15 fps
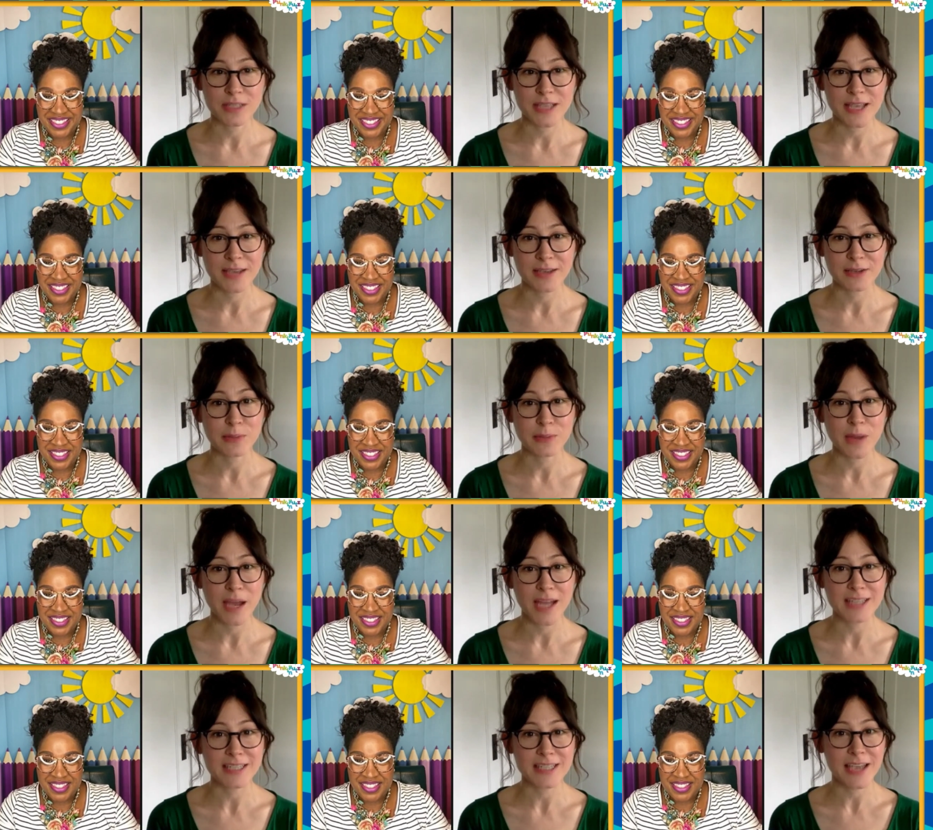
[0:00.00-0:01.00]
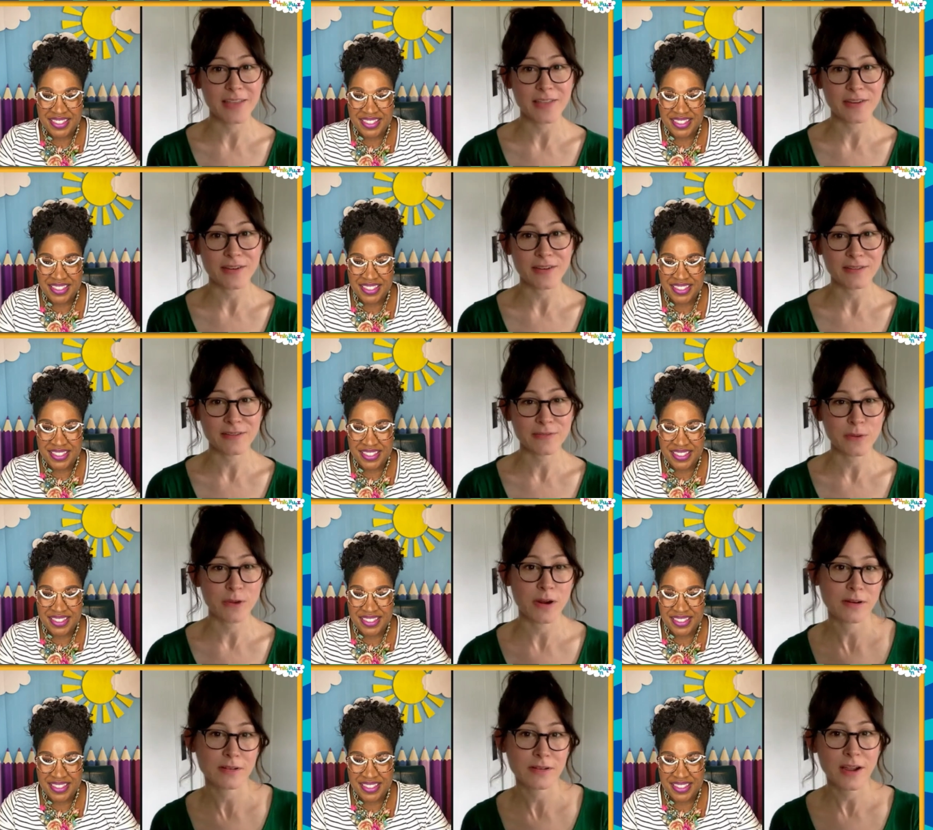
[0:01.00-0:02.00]
Speaker 1: goodbye together for
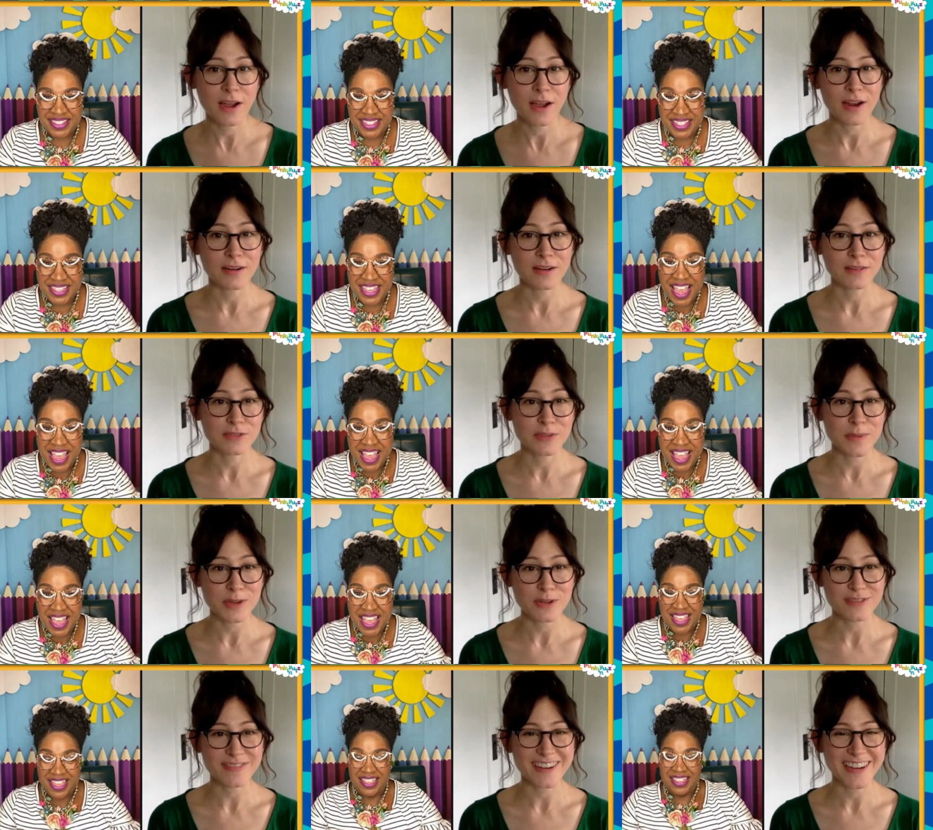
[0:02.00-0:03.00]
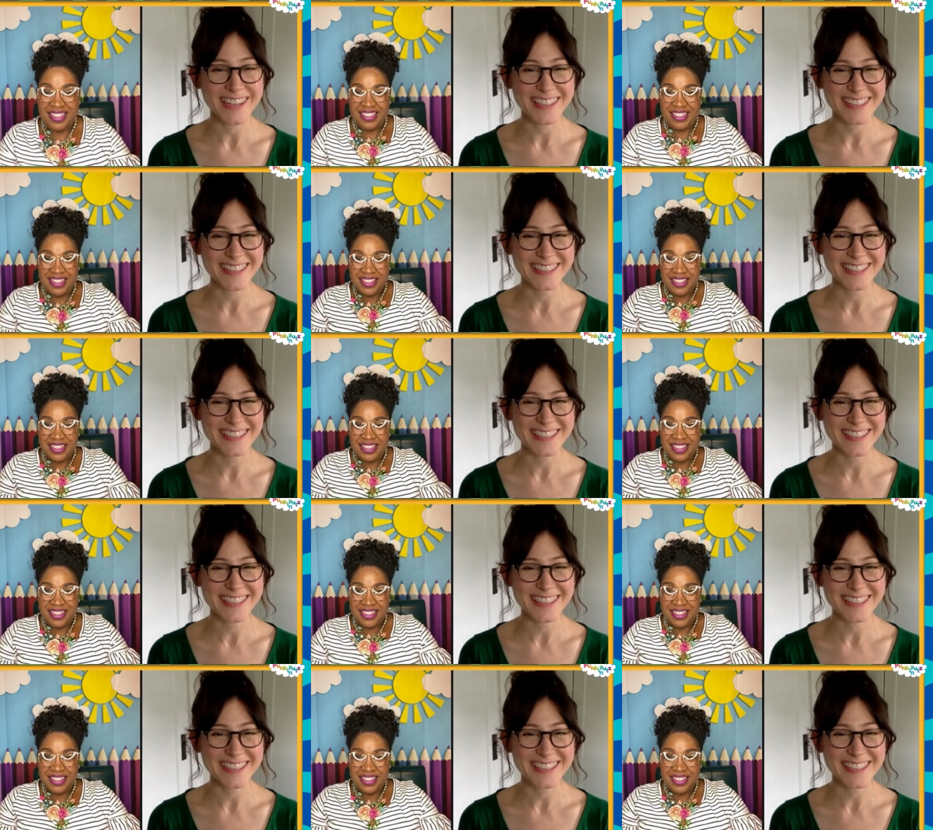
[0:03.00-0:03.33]
our special friends.